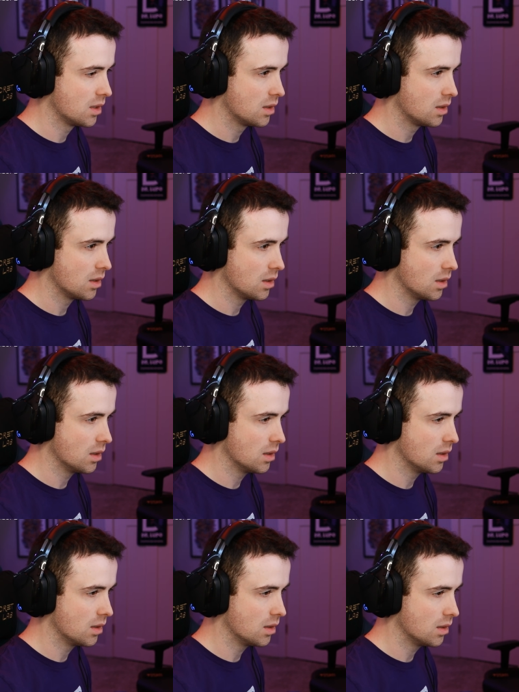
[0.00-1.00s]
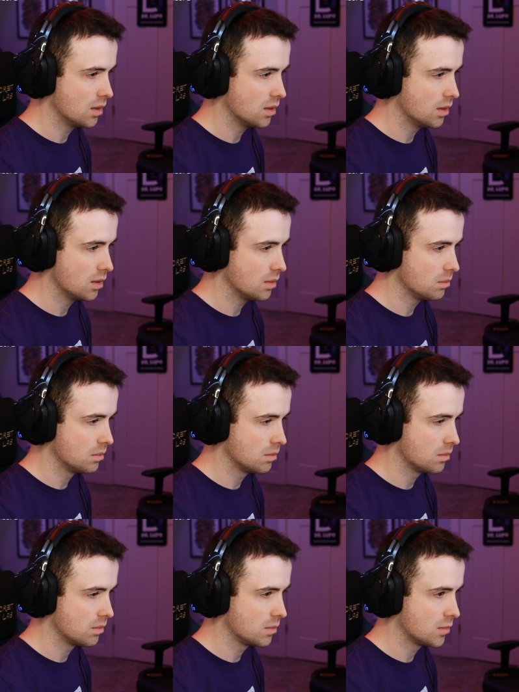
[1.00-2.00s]

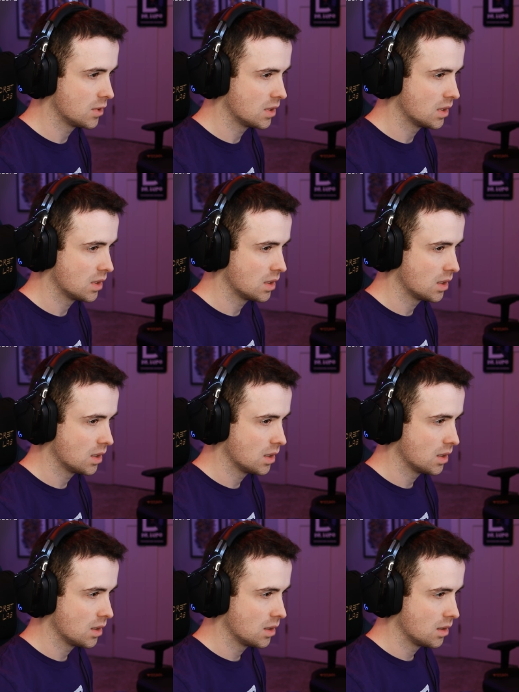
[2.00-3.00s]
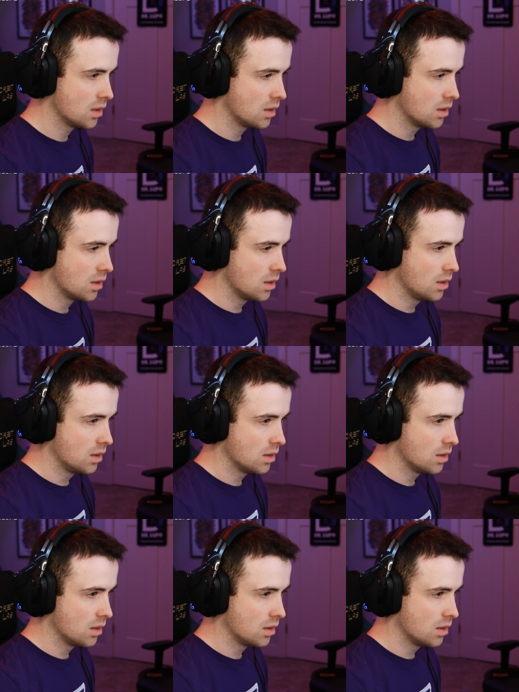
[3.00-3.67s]
(silence)